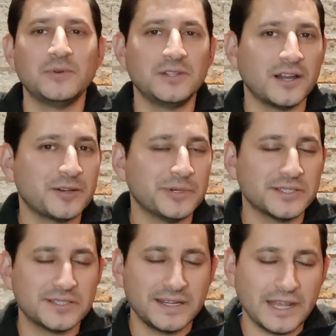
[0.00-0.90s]
We talk about
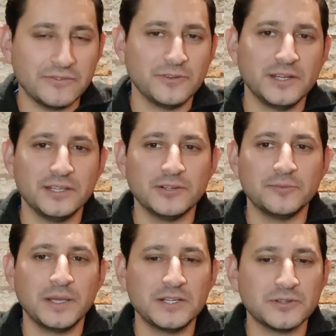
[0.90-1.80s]
this in every
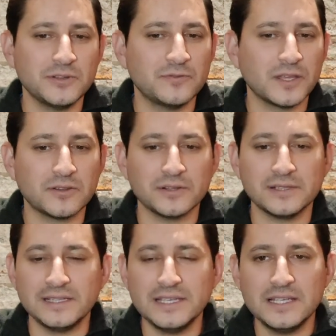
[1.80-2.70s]
video. Make sure you feather
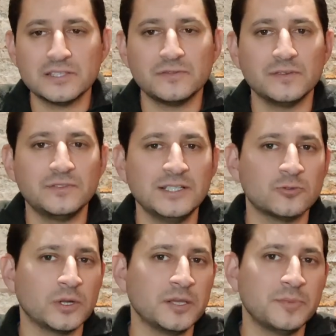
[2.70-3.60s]
at least
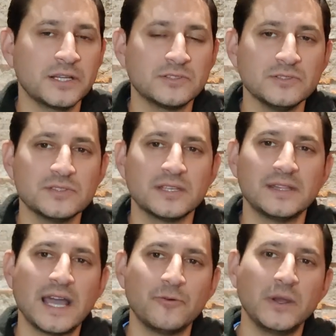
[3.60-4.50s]
15, 20 pixels.
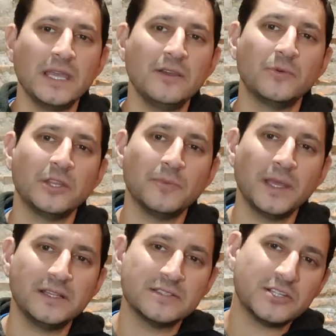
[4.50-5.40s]
That way, when you
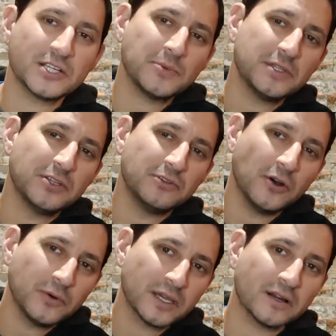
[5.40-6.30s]
make these adjustments, you
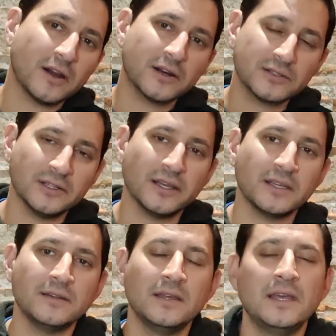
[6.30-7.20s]
don't get a hard
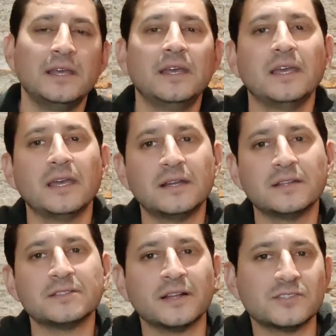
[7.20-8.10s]
line and
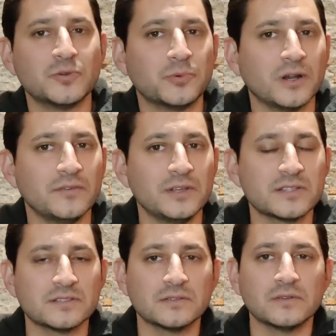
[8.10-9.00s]
it's not super
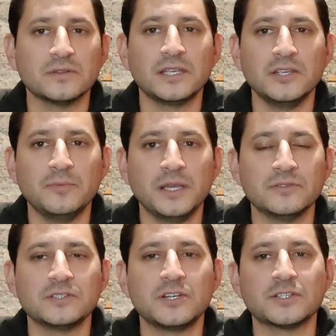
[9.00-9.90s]
obvious that you made
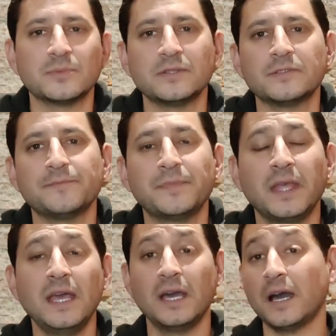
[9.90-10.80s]
those adjustments.
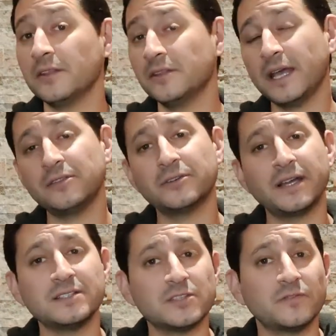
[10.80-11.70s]
Other than that though,
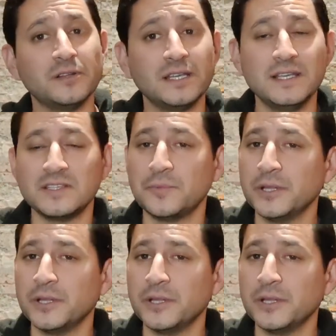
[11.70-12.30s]
guys, it's fairly easy.